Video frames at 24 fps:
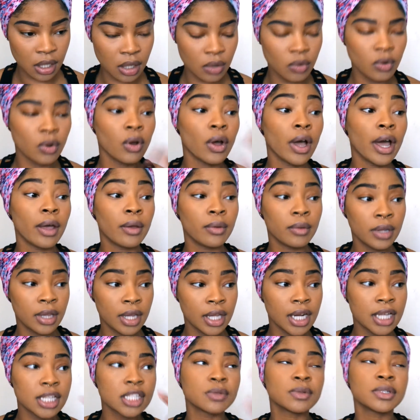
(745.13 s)
and
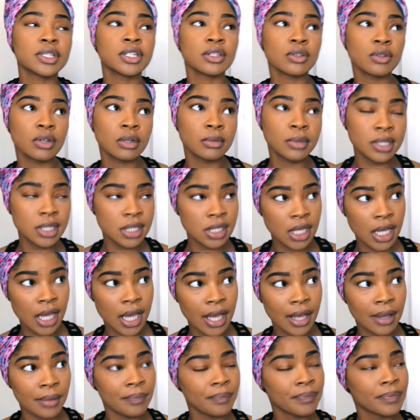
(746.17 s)
then I switched to Laura
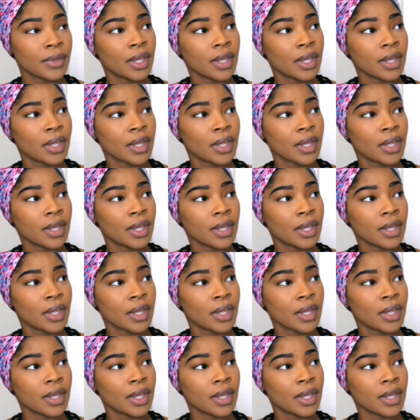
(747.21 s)
Mercier.